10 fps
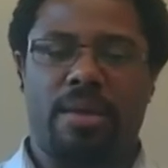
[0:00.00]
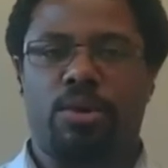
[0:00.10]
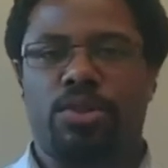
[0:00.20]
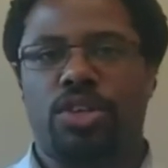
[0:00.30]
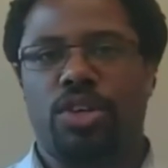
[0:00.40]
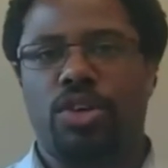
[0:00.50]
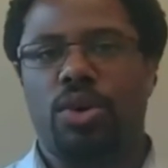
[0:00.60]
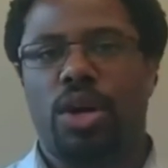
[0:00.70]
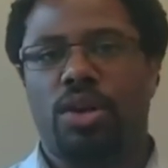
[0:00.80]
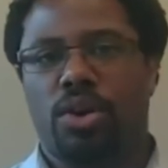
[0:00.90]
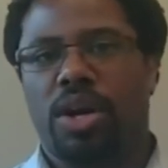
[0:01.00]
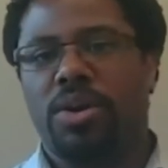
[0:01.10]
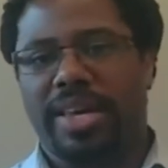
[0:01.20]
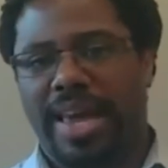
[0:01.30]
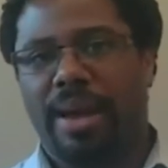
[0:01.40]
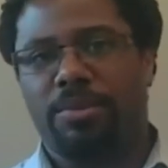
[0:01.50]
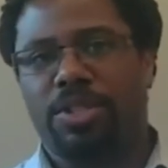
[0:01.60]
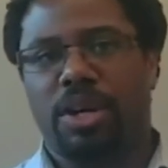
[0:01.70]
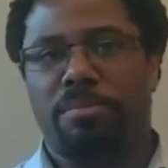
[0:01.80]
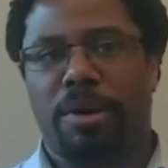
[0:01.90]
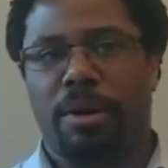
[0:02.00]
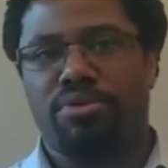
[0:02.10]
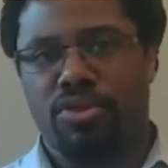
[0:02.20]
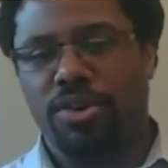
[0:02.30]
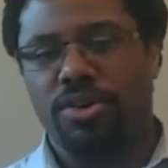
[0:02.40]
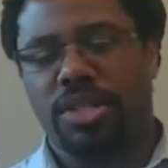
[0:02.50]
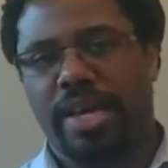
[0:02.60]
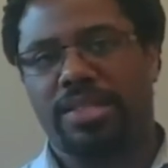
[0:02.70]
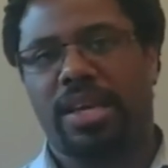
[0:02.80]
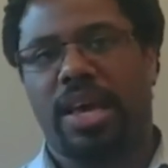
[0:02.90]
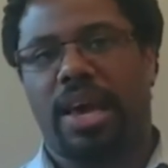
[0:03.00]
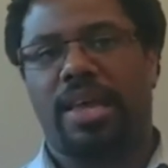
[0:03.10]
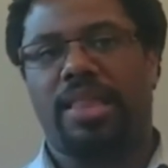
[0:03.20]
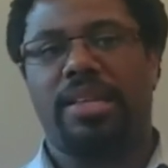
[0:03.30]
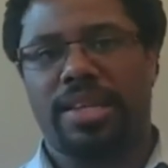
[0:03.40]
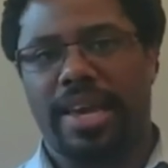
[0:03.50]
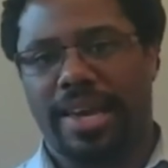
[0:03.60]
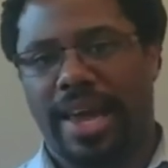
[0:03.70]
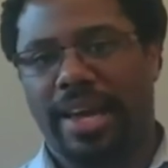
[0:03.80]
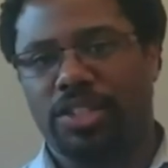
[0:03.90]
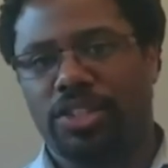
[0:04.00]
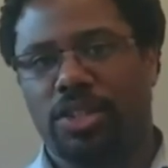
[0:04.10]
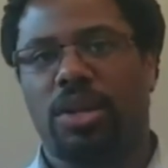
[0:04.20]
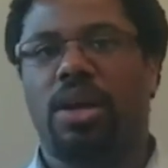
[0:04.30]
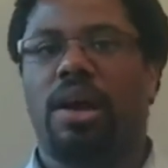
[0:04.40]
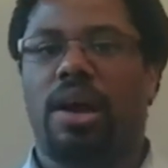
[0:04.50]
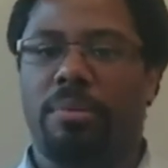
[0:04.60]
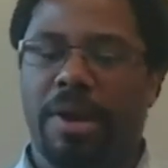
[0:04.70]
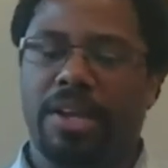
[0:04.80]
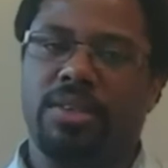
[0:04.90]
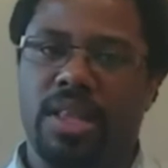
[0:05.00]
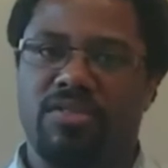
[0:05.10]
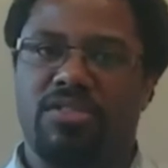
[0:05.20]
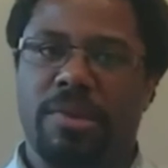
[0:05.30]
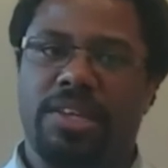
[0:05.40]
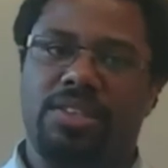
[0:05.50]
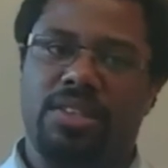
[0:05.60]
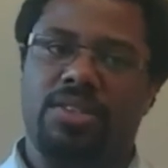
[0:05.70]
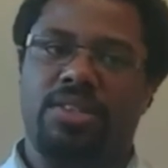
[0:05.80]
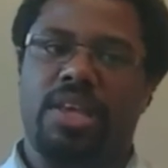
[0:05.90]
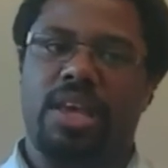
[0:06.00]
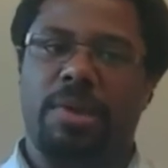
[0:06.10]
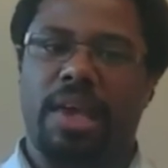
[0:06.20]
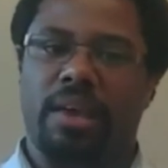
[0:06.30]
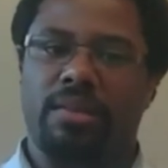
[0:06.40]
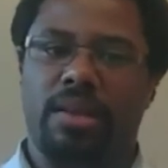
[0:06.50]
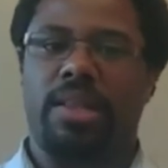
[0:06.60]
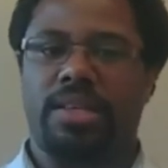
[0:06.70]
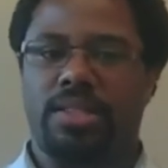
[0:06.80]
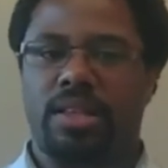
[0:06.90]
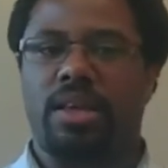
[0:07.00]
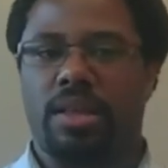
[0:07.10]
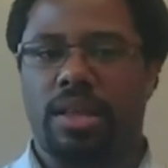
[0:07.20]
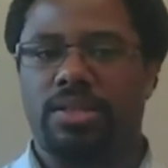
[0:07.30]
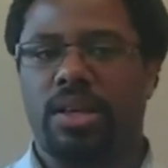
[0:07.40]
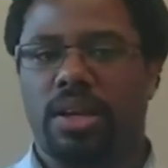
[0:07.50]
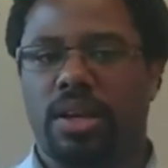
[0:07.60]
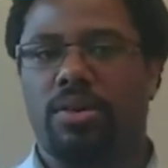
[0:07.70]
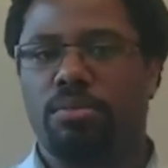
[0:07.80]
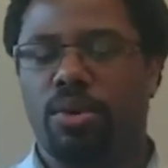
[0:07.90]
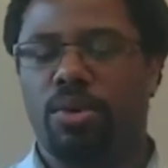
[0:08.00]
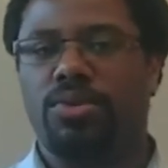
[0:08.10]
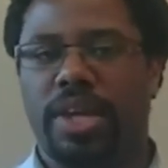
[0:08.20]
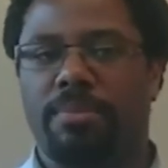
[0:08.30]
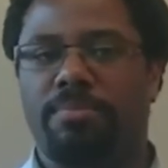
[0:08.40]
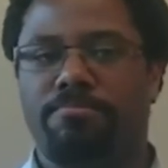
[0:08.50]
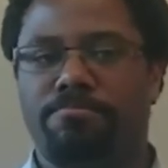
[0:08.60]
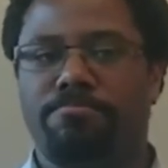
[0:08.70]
able to not only capture but process and then take action uh, based on the information that's that's coming out. And that's I think that's I think another important step.